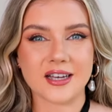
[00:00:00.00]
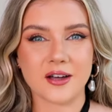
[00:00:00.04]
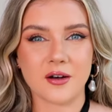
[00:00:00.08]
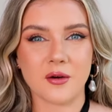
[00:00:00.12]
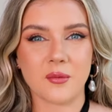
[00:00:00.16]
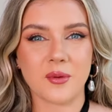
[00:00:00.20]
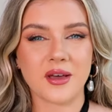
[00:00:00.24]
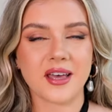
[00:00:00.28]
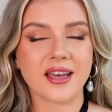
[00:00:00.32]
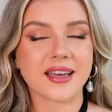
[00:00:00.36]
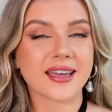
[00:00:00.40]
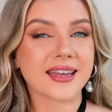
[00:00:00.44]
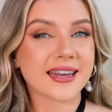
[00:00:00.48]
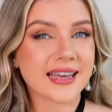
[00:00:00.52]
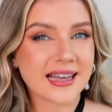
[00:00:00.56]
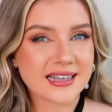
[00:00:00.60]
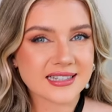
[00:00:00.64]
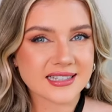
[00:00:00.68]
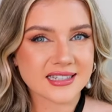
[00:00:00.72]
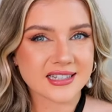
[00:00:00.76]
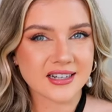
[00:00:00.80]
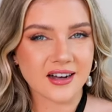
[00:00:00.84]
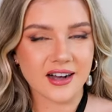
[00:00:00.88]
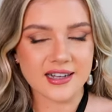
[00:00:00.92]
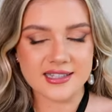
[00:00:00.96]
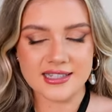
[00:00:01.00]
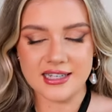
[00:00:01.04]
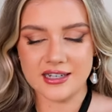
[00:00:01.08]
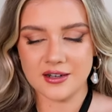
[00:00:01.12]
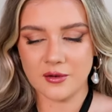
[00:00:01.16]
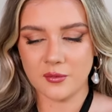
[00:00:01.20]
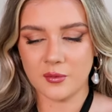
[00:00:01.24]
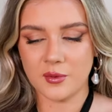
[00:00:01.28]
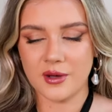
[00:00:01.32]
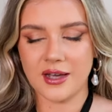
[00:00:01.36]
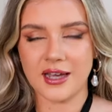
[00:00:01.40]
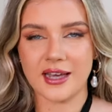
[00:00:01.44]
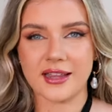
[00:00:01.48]
so we are gonna get
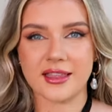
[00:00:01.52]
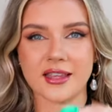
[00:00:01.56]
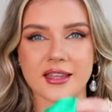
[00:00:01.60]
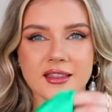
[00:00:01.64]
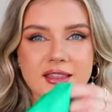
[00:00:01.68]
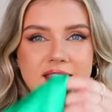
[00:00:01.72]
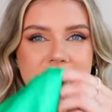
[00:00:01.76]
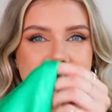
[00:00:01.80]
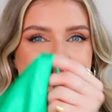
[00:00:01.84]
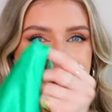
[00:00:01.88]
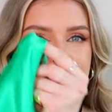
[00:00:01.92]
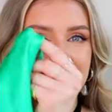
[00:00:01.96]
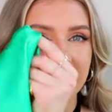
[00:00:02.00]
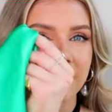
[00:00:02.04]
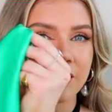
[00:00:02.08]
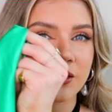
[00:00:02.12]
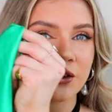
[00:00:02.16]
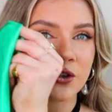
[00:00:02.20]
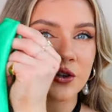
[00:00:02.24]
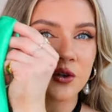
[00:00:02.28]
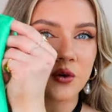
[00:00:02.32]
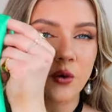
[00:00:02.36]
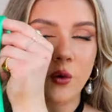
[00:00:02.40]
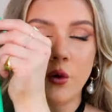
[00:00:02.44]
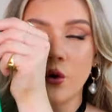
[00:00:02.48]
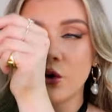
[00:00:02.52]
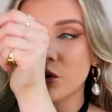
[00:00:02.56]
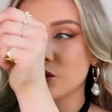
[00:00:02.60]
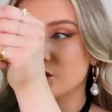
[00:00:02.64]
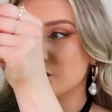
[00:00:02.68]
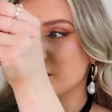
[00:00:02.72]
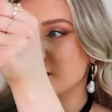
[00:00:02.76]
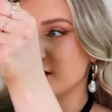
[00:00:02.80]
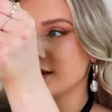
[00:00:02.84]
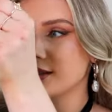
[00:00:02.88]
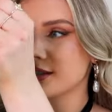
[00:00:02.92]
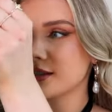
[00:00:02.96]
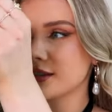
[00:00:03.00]
started with this
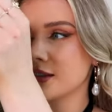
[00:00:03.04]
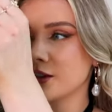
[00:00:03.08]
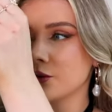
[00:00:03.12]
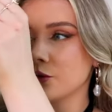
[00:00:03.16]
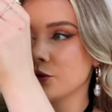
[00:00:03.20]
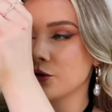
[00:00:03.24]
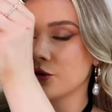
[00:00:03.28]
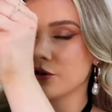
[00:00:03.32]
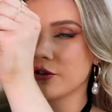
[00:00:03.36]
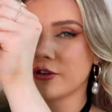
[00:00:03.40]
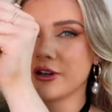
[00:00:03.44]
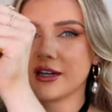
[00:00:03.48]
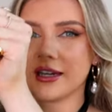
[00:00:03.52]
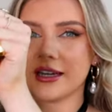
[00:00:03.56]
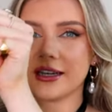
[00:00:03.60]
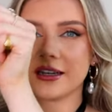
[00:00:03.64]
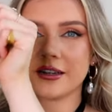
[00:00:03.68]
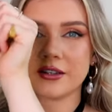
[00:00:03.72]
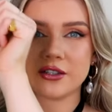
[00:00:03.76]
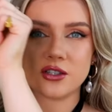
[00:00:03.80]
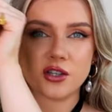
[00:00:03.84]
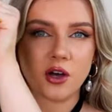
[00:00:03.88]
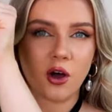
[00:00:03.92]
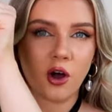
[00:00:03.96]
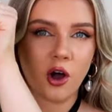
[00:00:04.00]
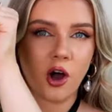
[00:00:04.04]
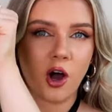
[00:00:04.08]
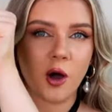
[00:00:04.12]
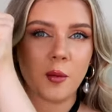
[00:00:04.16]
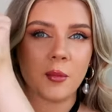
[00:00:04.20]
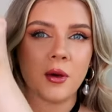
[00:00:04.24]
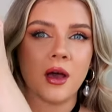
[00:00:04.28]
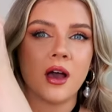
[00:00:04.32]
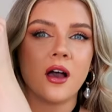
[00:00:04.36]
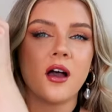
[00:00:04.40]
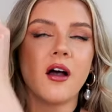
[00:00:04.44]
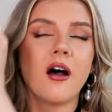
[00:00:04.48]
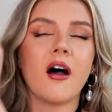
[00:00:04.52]
gorgeous little green
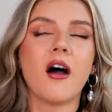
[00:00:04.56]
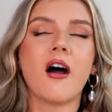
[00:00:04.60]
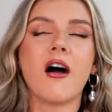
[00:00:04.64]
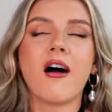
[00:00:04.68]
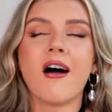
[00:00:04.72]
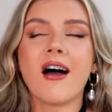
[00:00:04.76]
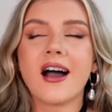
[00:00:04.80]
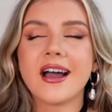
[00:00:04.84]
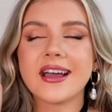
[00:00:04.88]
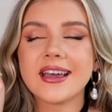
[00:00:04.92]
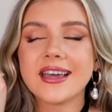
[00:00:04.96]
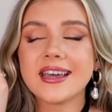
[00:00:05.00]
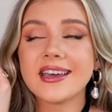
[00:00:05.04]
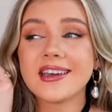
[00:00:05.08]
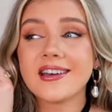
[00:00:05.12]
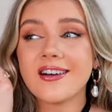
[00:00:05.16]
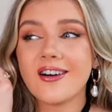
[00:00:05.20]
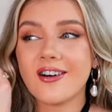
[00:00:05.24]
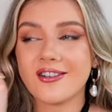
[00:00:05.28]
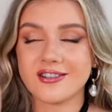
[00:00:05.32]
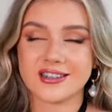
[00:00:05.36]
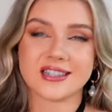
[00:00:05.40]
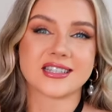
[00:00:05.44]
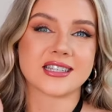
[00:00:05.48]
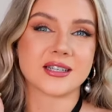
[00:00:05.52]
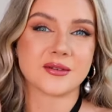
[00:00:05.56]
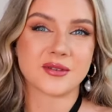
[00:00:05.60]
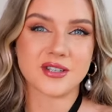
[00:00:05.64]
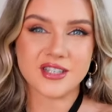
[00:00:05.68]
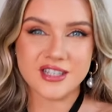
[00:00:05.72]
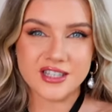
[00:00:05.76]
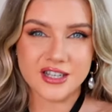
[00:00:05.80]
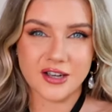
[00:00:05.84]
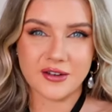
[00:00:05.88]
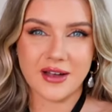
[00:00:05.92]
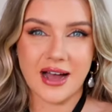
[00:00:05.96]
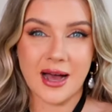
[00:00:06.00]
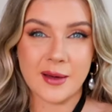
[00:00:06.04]
top. I honestly was
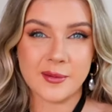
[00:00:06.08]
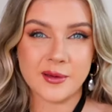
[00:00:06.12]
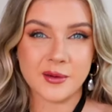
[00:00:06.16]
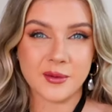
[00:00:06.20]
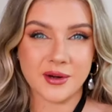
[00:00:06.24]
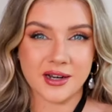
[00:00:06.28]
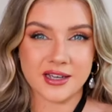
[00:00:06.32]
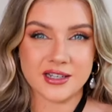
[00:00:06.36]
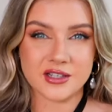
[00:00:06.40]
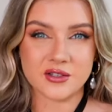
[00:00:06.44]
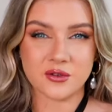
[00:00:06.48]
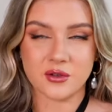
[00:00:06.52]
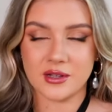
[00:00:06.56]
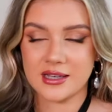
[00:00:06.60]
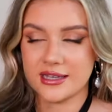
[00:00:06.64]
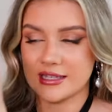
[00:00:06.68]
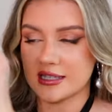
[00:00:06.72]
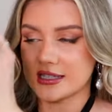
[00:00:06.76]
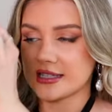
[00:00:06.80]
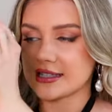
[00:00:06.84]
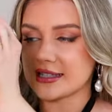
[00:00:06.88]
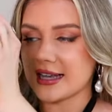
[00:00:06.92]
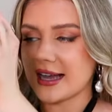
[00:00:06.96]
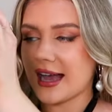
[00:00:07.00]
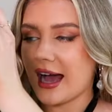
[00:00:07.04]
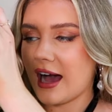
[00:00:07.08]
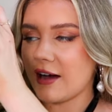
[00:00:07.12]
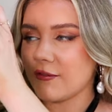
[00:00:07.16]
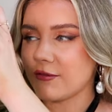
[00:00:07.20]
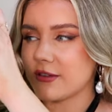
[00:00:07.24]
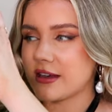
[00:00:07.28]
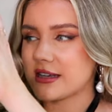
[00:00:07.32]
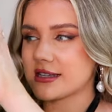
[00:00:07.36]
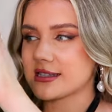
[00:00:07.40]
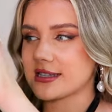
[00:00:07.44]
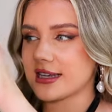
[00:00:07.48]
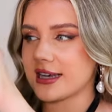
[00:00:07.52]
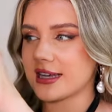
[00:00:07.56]
so happy when I saw this because I have
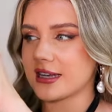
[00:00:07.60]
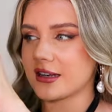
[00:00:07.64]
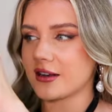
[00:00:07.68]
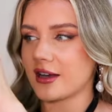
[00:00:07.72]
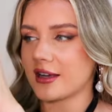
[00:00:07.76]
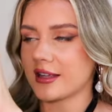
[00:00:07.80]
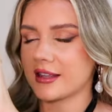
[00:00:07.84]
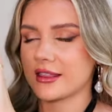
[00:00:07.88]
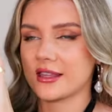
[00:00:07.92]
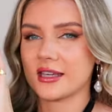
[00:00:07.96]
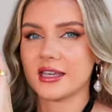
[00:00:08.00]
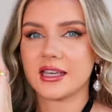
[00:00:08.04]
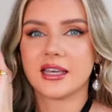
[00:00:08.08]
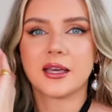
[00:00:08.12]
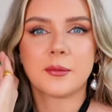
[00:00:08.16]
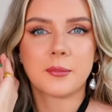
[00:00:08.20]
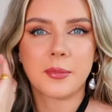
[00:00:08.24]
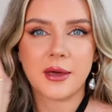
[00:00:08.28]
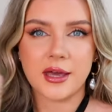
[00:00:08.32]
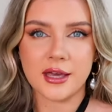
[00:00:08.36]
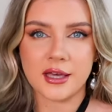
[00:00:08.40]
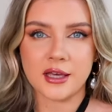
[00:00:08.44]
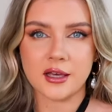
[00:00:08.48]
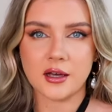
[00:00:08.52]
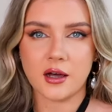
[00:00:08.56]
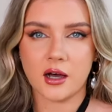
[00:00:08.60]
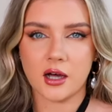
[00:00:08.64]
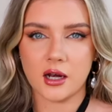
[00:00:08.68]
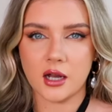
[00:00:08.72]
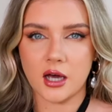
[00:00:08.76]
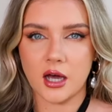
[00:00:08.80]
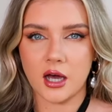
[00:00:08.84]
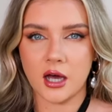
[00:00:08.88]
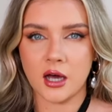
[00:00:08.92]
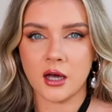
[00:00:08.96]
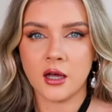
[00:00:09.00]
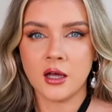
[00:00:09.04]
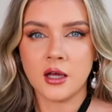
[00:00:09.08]
this in like the pink
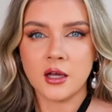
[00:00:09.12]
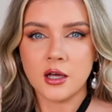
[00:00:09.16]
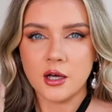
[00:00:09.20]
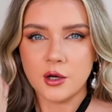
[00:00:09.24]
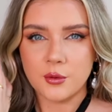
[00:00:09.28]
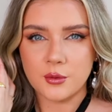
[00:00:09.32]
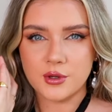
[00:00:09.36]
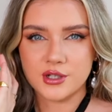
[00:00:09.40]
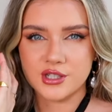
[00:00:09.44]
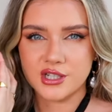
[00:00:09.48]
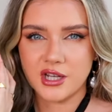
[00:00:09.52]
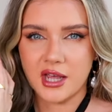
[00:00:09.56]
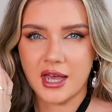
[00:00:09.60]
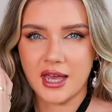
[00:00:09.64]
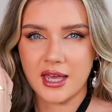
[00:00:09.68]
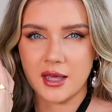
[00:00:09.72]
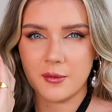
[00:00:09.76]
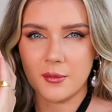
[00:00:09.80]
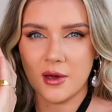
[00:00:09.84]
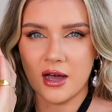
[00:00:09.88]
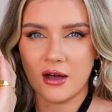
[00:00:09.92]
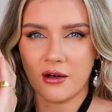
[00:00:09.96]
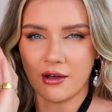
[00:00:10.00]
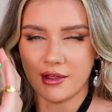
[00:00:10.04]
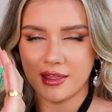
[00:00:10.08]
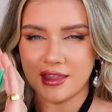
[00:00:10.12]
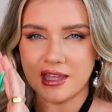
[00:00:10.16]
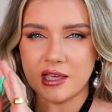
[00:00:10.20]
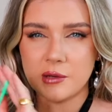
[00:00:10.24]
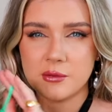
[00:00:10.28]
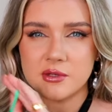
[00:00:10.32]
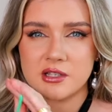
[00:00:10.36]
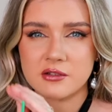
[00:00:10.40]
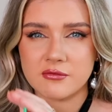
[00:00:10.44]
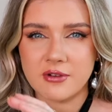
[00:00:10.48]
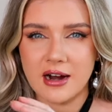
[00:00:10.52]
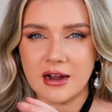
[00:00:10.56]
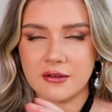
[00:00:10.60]
color, which came out, I think it
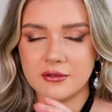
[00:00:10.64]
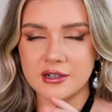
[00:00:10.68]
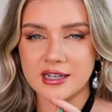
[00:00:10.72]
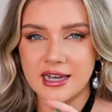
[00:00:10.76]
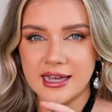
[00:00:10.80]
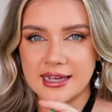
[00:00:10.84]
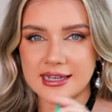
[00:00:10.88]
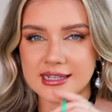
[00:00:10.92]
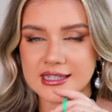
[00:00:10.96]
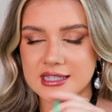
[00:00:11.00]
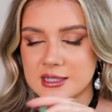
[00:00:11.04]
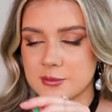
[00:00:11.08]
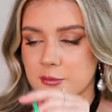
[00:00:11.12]
was around late